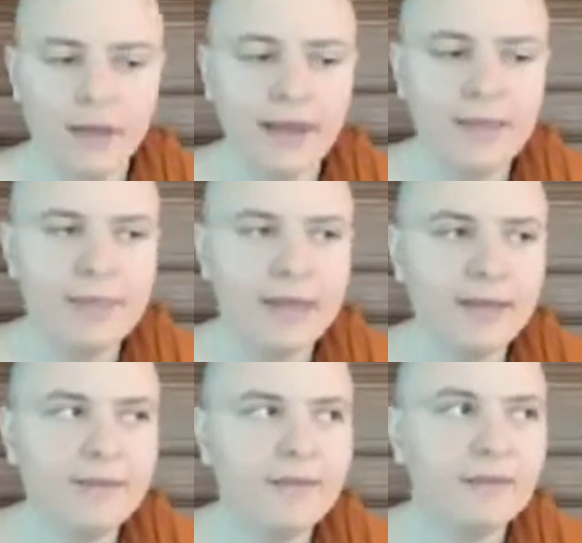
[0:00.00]
And
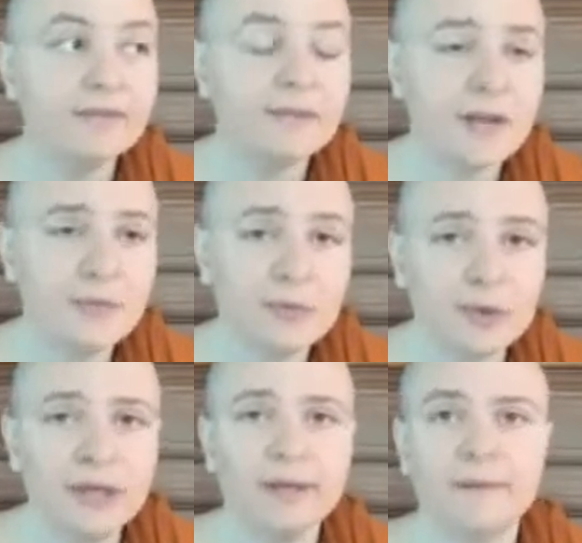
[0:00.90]
then
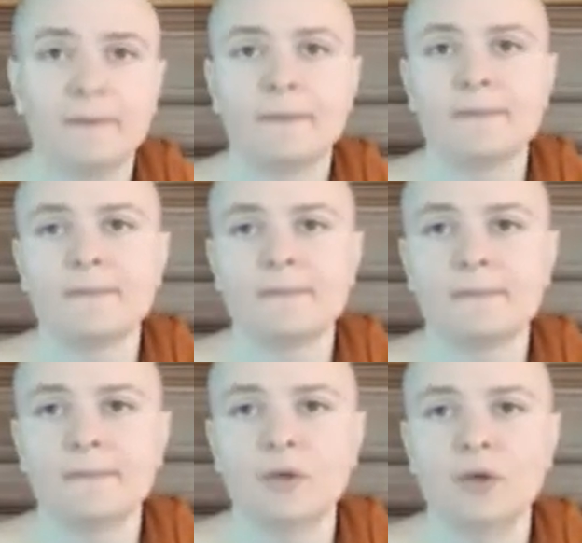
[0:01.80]
suffering,
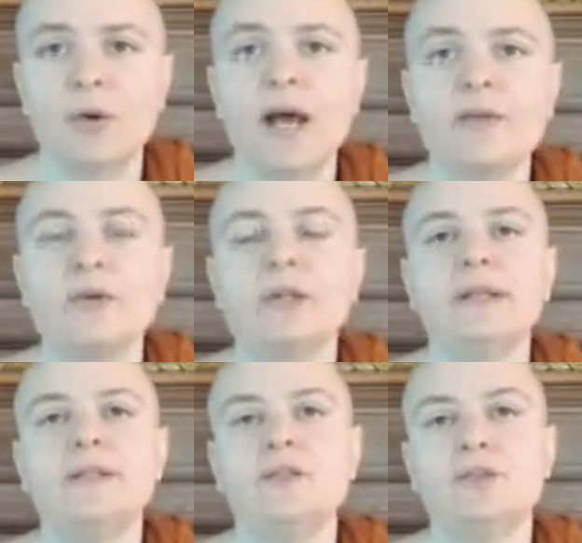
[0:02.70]
either
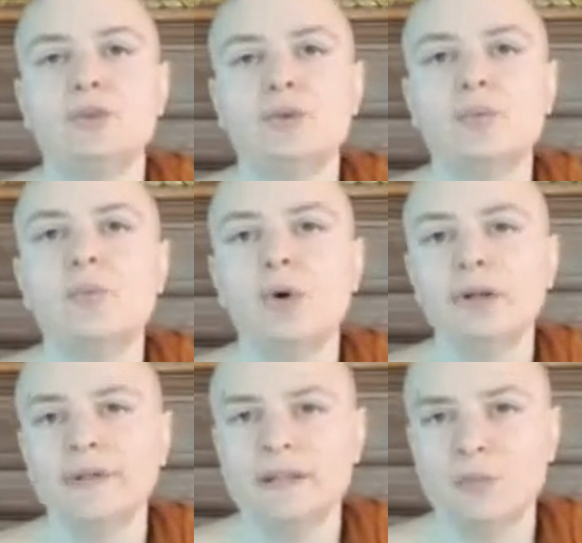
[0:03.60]
leads to
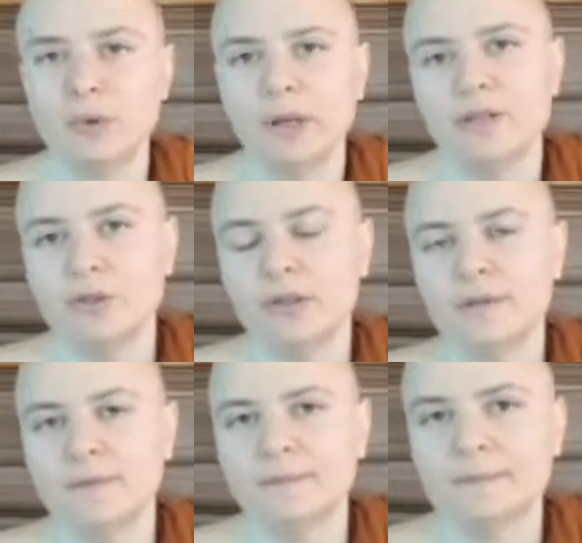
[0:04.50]
more desperation
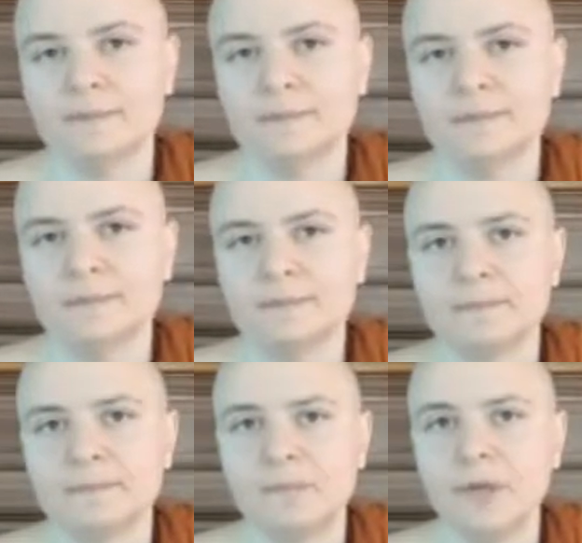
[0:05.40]

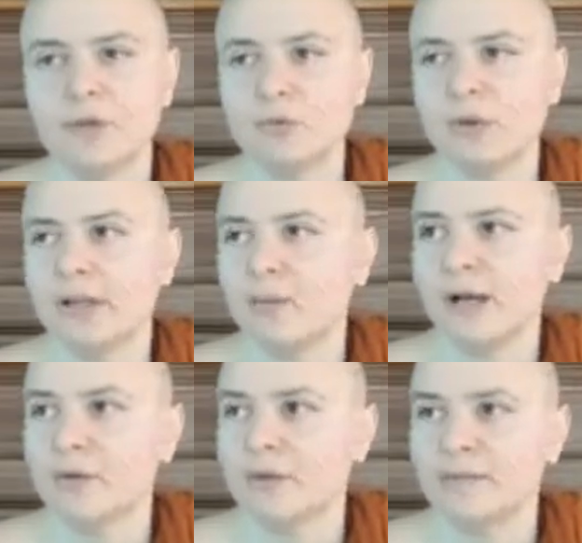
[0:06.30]
because we're like,
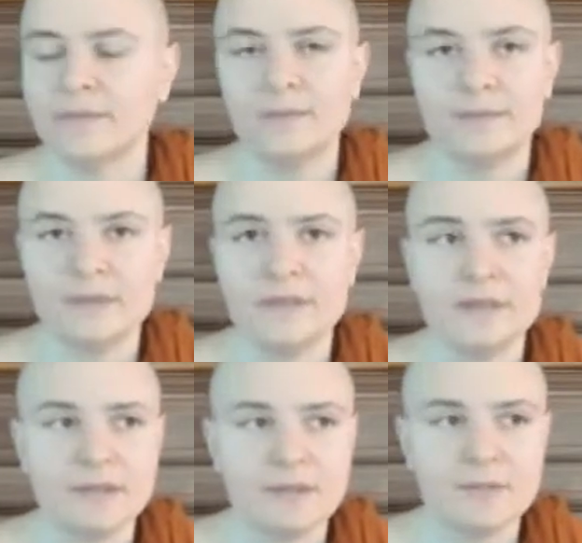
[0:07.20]
wow, then this
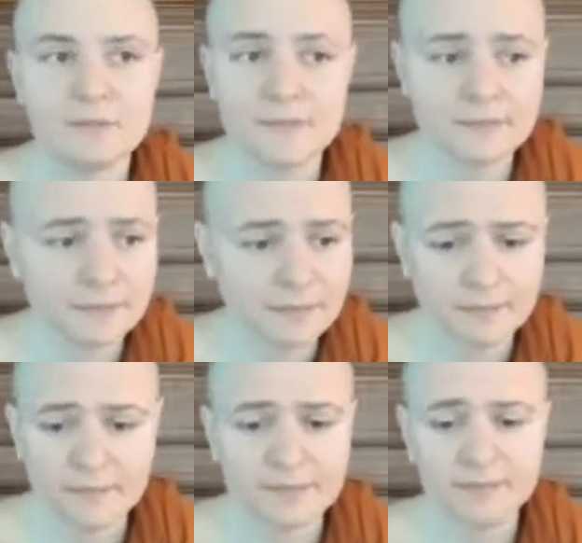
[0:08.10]
is
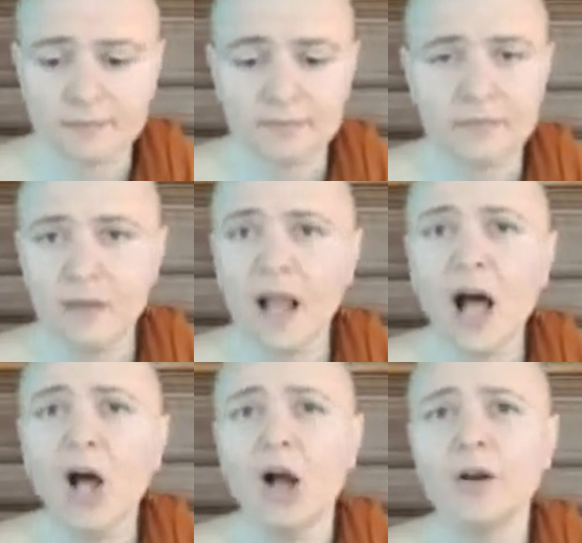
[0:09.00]

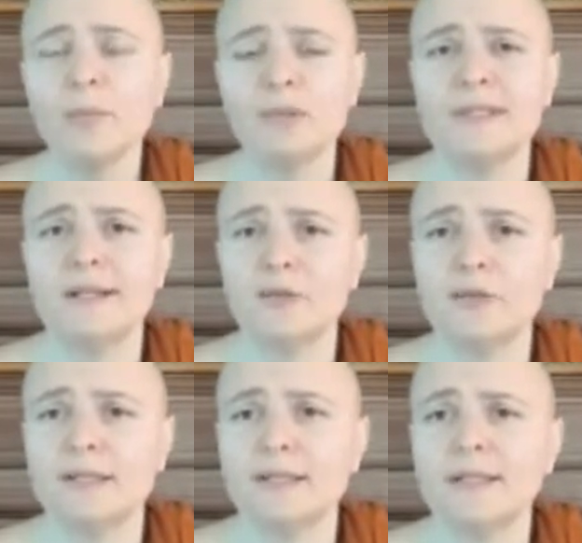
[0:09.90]
a horrible state of
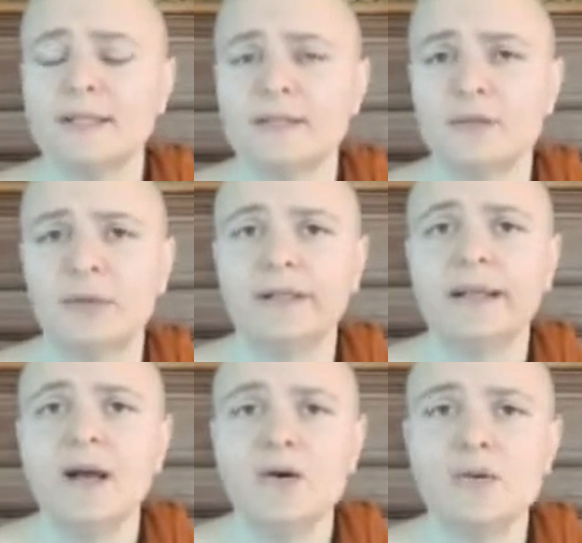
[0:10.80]
existence right
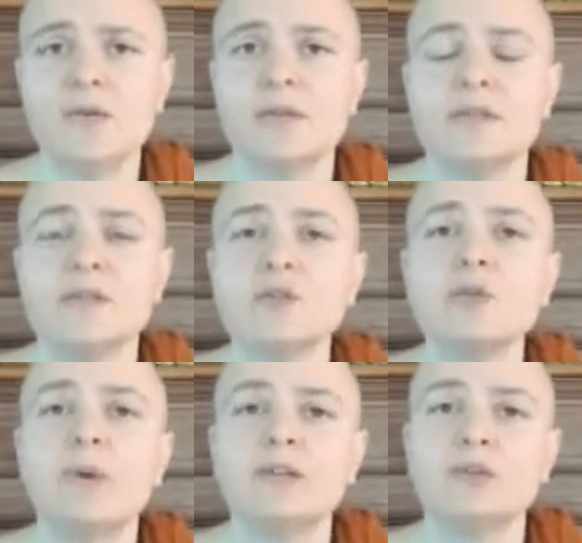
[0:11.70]
now. This is
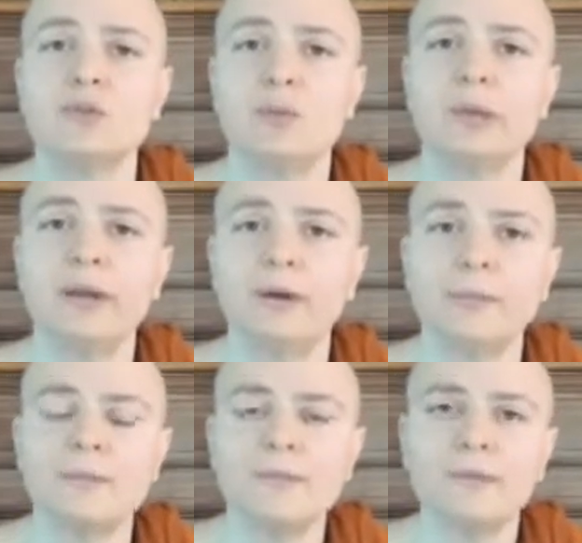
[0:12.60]
too much to bear.